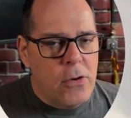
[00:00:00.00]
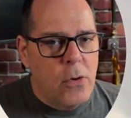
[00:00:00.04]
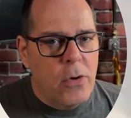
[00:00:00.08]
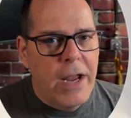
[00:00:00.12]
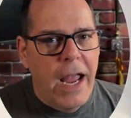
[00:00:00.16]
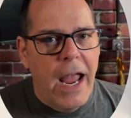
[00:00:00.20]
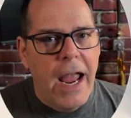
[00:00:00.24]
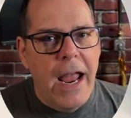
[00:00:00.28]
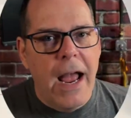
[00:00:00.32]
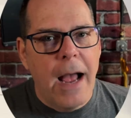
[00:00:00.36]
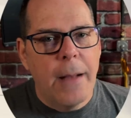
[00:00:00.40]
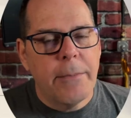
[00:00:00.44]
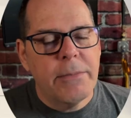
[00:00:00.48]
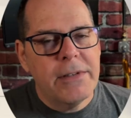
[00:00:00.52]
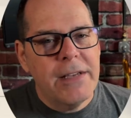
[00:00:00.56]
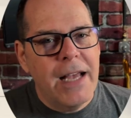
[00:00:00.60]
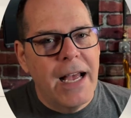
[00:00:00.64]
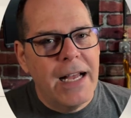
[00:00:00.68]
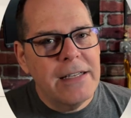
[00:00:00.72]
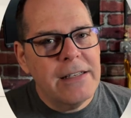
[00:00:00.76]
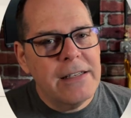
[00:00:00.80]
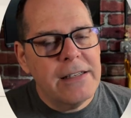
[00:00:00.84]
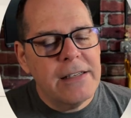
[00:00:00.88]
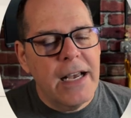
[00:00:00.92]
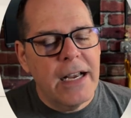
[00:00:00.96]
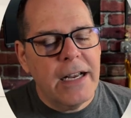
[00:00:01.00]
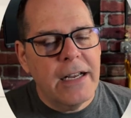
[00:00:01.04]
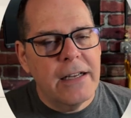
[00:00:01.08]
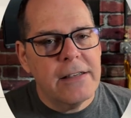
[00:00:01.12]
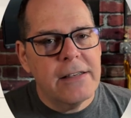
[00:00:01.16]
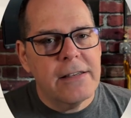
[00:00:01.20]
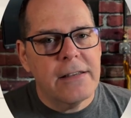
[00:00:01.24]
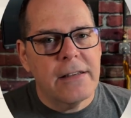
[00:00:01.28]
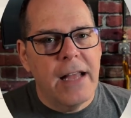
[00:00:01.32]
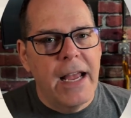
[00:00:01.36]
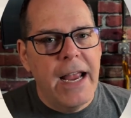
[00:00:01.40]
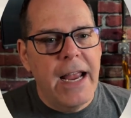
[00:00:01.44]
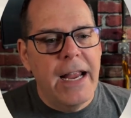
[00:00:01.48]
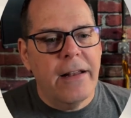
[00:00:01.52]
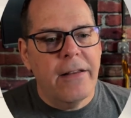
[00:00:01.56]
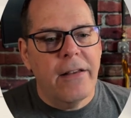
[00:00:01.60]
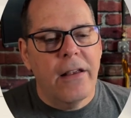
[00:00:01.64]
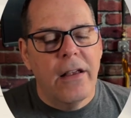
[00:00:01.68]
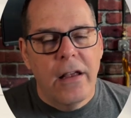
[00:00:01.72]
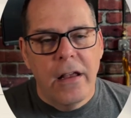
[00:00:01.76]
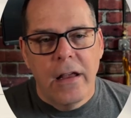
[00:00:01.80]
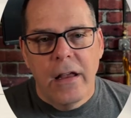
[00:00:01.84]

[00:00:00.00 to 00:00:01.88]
okay. I'm 10 seconds late.